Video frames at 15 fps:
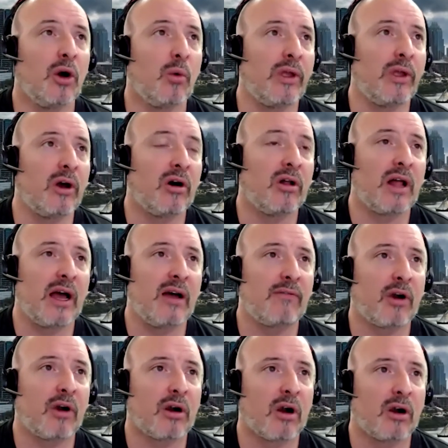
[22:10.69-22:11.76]
we all have
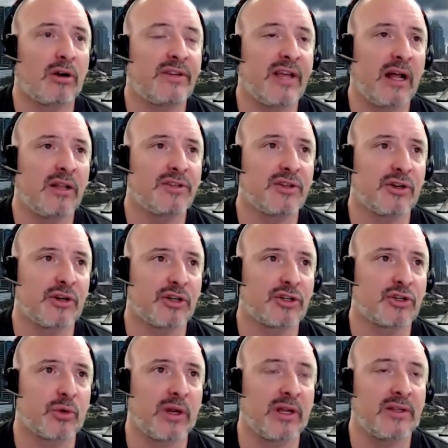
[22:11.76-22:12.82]
our, our talents and our
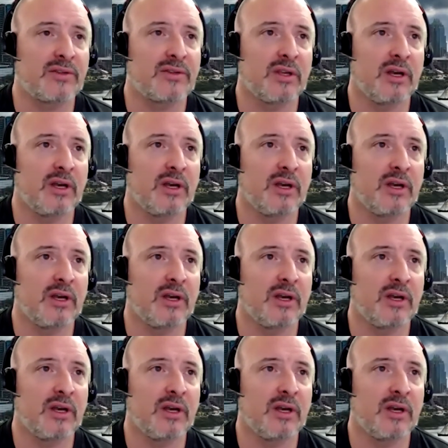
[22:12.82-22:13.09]
strengths.